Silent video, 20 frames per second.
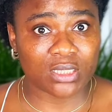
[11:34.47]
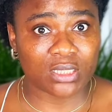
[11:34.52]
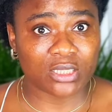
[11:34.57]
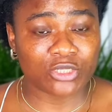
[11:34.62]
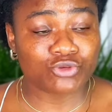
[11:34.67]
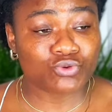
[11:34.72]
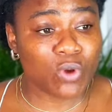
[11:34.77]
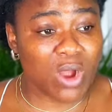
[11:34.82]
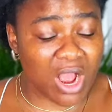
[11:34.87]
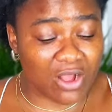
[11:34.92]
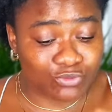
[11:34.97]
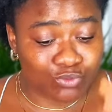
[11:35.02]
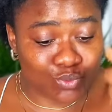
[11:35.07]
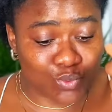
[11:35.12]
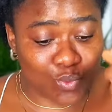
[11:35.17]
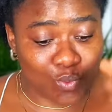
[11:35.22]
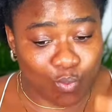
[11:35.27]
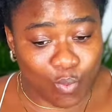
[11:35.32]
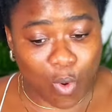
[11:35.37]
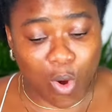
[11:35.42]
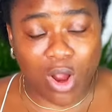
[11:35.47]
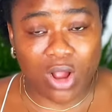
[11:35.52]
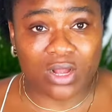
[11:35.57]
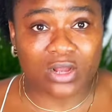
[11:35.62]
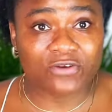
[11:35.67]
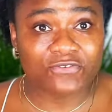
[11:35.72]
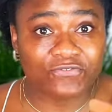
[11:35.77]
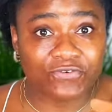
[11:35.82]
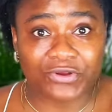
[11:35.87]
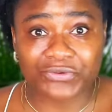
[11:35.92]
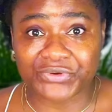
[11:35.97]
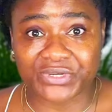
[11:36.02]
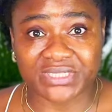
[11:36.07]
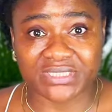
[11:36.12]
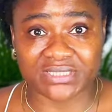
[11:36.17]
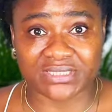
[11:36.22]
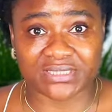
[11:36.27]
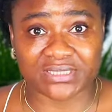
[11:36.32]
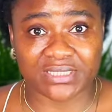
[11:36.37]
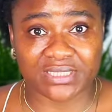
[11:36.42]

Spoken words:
You have to work for it.